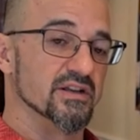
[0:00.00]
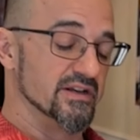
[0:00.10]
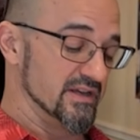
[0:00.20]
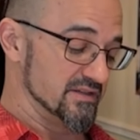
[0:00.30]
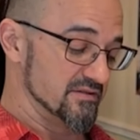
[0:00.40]
And
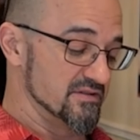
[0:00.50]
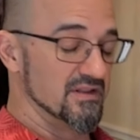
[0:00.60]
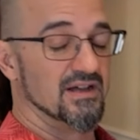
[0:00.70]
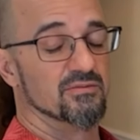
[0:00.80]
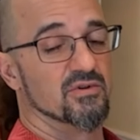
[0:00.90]
yes, there's a
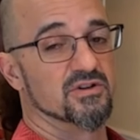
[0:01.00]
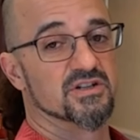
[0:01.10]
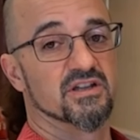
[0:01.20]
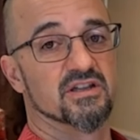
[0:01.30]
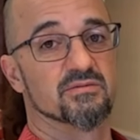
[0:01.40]
lot more
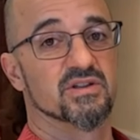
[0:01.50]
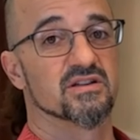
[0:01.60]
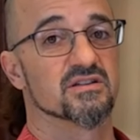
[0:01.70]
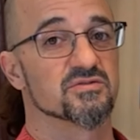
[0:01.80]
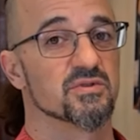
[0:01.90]
chicken
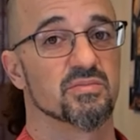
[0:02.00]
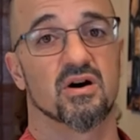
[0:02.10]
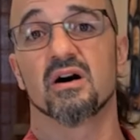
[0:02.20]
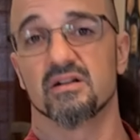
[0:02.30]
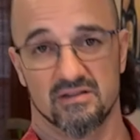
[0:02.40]
because we
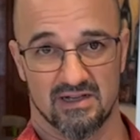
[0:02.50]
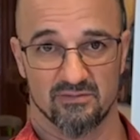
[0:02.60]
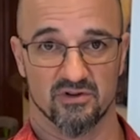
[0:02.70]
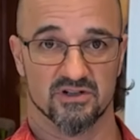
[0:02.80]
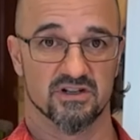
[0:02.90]
bought a lot
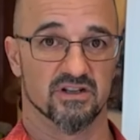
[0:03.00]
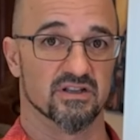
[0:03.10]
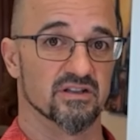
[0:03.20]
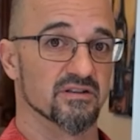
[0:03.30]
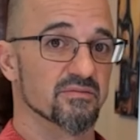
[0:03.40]
more
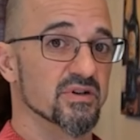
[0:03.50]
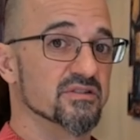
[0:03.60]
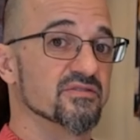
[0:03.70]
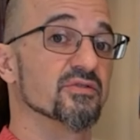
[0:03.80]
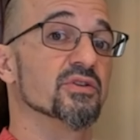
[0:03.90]
chicken, but
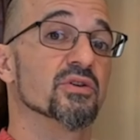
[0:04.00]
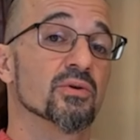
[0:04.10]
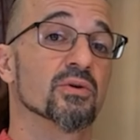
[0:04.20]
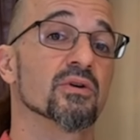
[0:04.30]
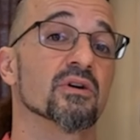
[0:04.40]
for
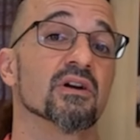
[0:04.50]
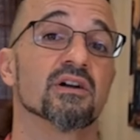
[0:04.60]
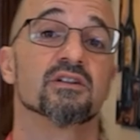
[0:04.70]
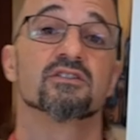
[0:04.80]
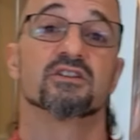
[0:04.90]
your
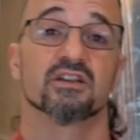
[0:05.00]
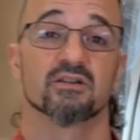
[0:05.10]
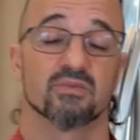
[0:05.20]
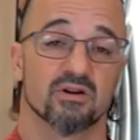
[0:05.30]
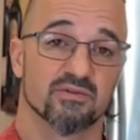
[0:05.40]

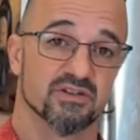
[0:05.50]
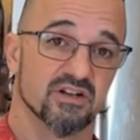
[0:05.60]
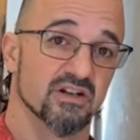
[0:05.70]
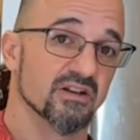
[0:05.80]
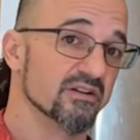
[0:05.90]
chicken
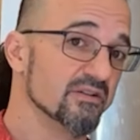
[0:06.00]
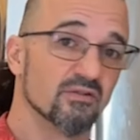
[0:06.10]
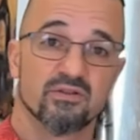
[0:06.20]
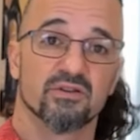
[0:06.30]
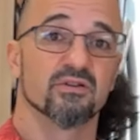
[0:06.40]
Parmesan, you're
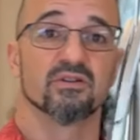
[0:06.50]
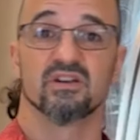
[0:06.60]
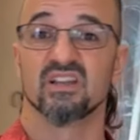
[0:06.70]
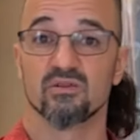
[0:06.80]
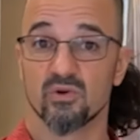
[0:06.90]
only going to
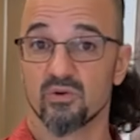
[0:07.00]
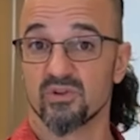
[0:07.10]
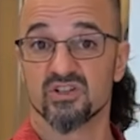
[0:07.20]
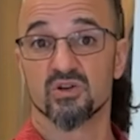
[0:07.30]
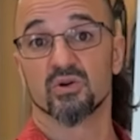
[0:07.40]
need what we
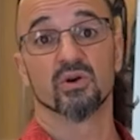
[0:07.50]
showed